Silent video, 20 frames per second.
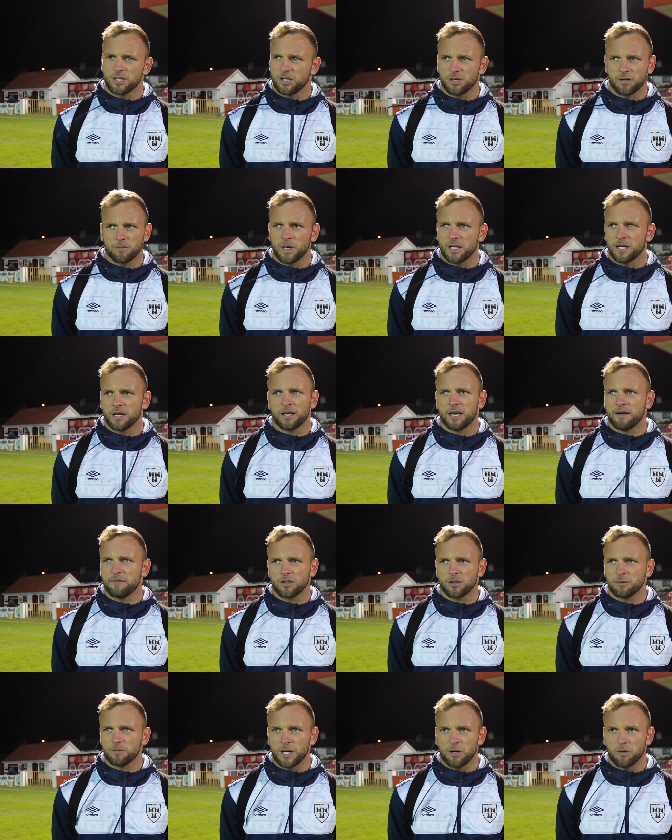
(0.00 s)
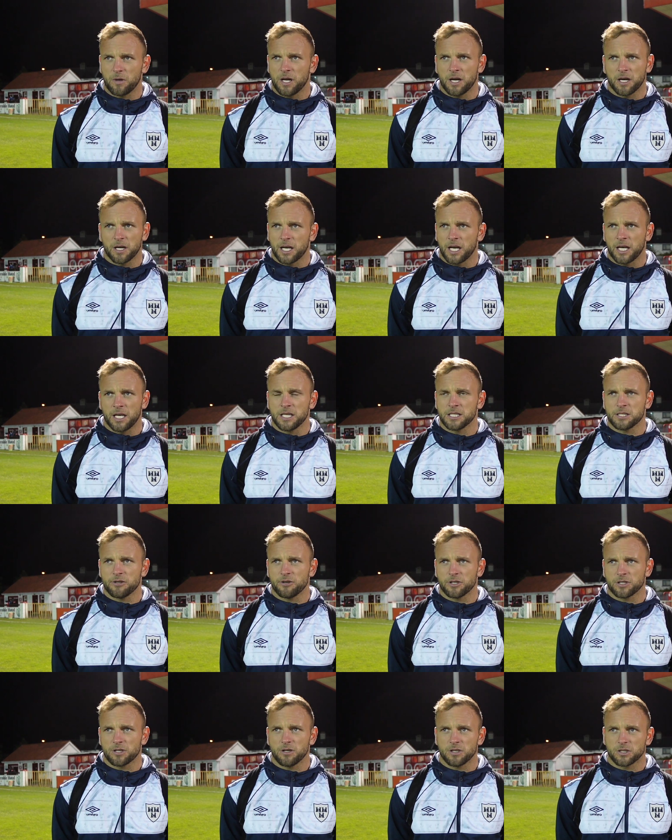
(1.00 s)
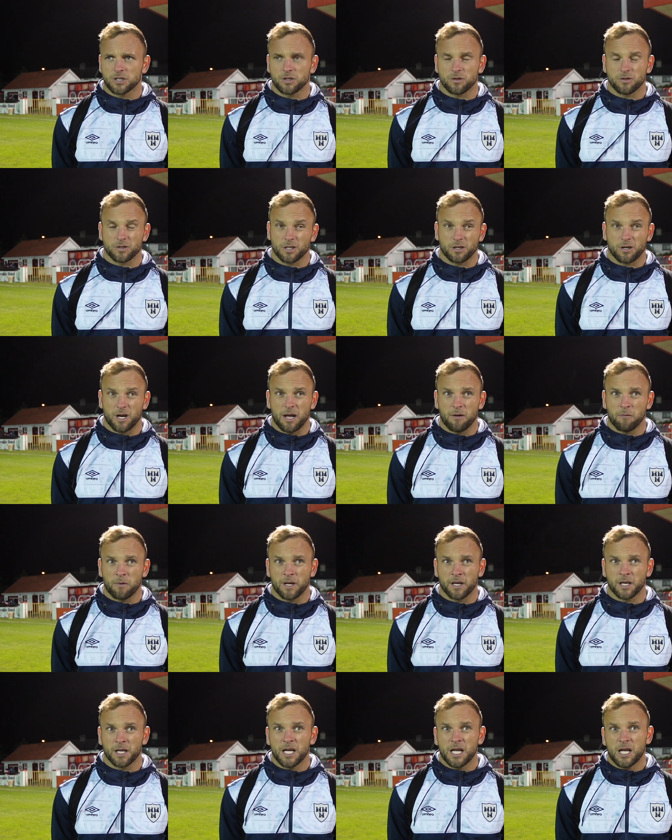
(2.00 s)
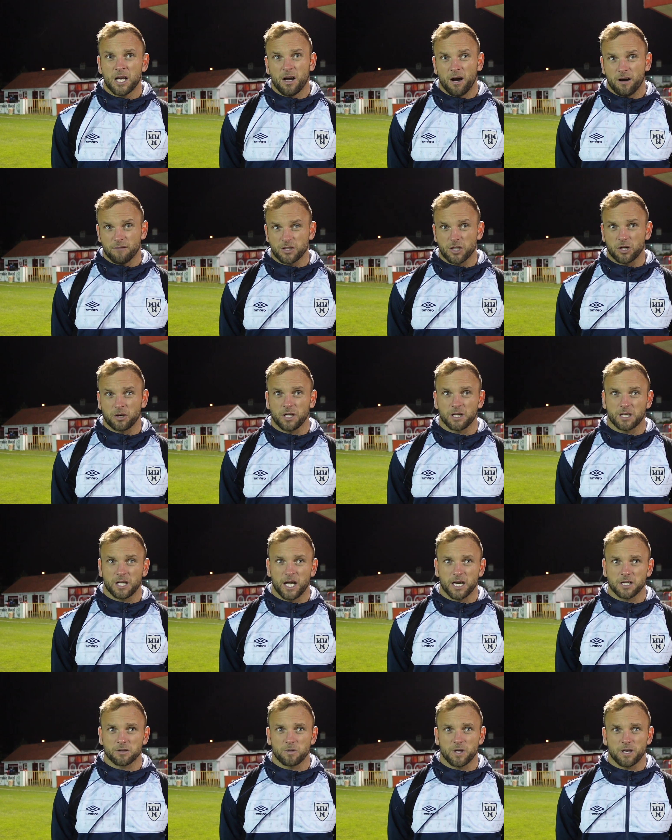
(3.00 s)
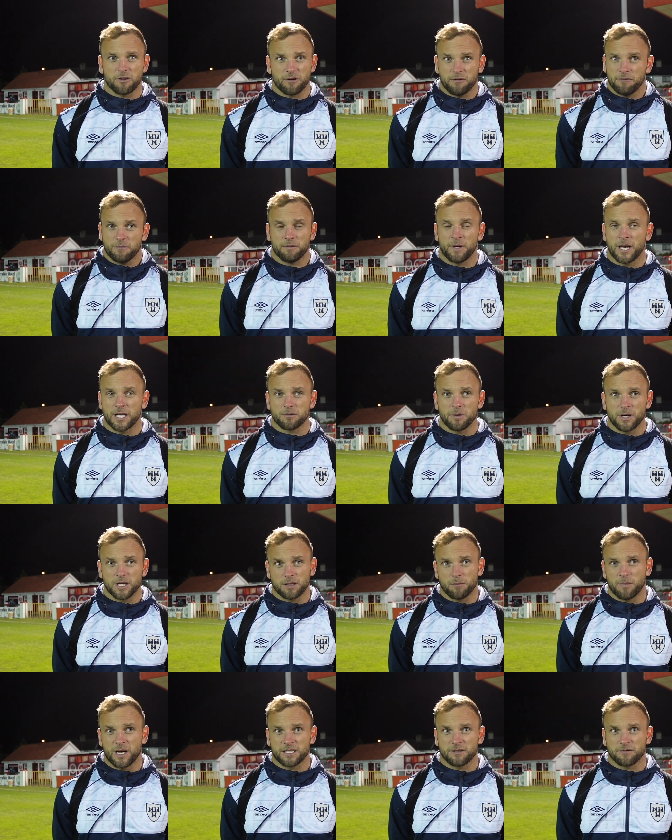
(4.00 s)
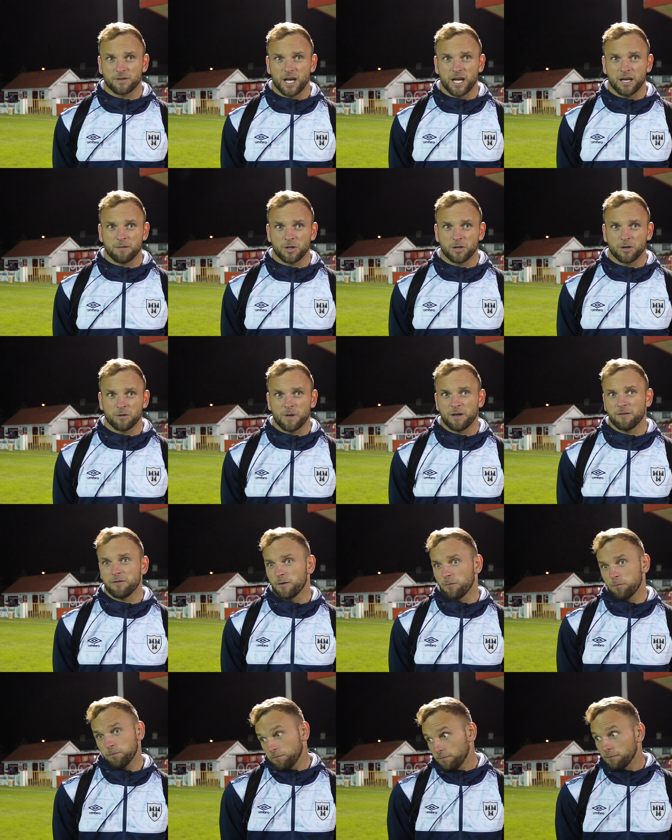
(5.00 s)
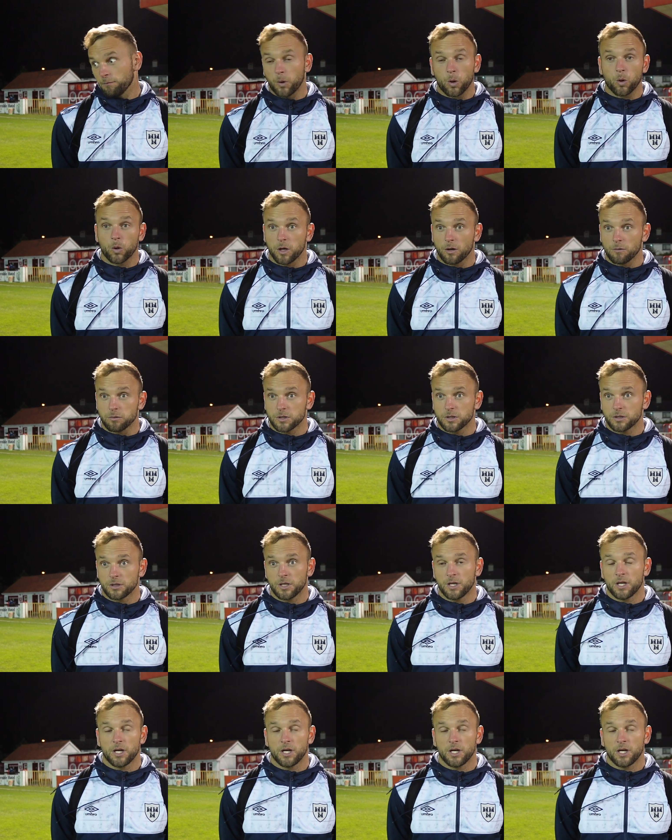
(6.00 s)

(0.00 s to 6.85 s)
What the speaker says: You know what I mean? You never come down here and get an easy result, so it's a great win. Obviously, going into next week, next week's a massive game, you know what I mean, for both clubs.